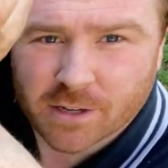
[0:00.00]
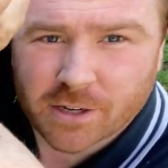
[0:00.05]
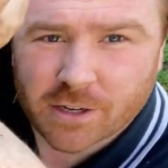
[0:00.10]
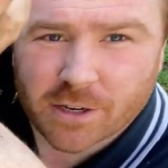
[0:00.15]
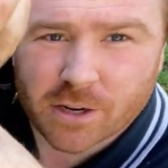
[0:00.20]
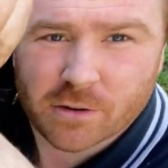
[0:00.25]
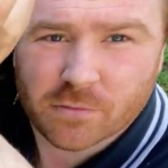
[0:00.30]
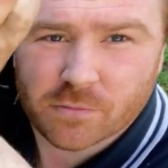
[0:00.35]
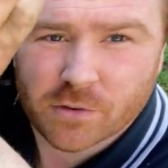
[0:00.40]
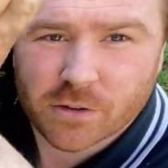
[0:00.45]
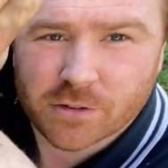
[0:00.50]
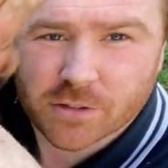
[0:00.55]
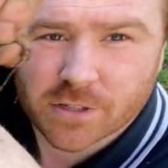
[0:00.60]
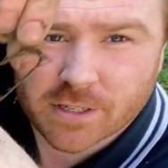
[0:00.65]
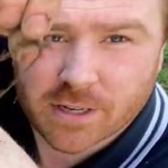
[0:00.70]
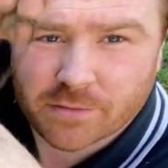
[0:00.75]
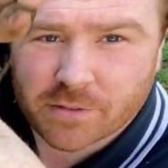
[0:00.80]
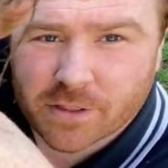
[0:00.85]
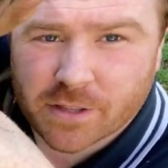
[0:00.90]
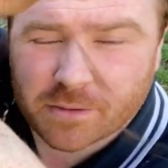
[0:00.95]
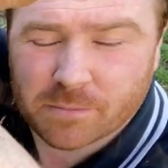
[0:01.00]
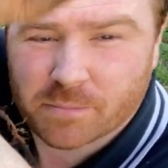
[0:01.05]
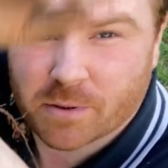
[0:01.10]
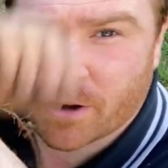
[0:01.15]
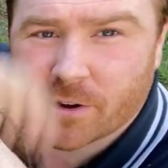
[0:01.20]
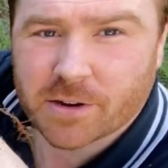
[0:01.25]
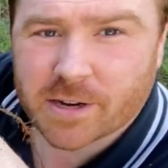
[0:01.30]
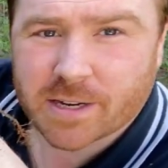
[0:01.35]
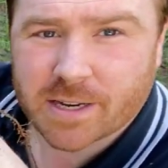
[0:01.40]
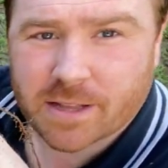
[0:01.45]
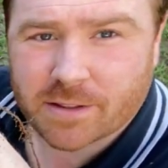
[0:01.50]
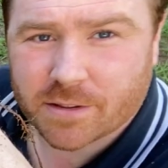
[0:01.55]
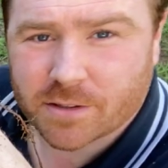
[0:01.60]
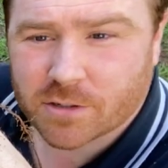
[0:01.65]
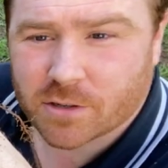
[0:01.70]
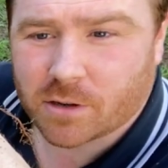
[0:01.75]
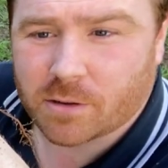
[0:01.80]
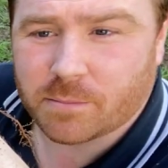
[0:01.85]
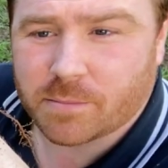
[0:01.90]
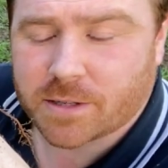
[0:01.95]
you know roots and everything poking out the
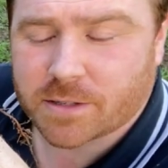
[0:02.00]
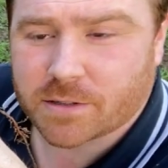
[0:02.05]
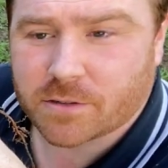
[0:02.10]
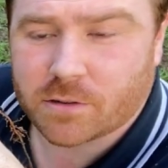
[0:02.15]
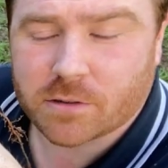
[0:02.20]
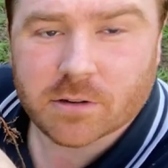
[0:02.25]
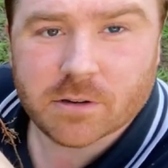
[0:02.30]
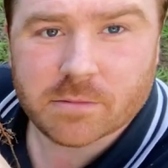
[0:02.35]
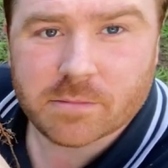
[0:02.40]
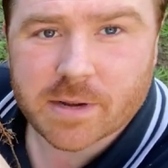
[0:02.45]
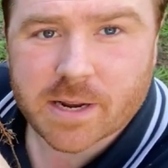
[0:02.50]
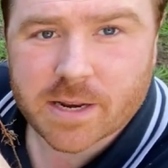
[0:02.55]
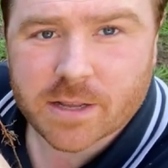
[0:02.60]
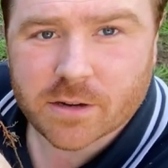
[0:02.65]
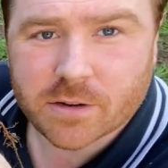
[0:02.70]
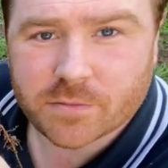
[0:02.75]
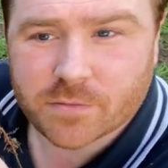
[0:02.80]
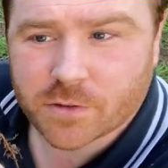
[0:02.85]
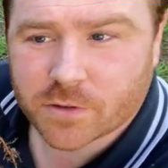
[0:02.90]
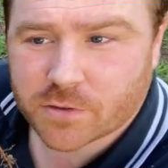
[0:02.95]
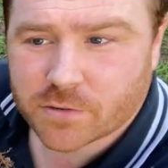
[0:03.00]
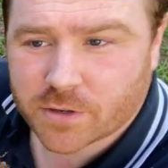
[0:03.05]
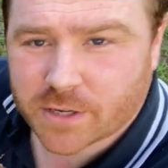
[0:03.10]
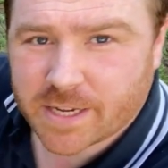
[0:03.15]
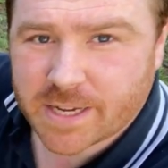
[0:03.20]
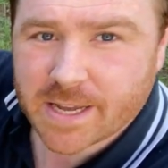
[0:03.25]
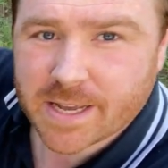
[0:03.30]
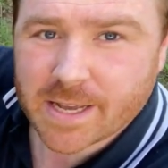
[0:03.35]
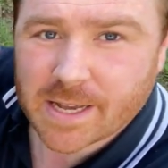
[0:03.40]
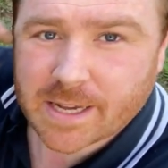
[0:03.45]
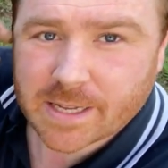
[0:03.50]
top that's not going to be any good for the tree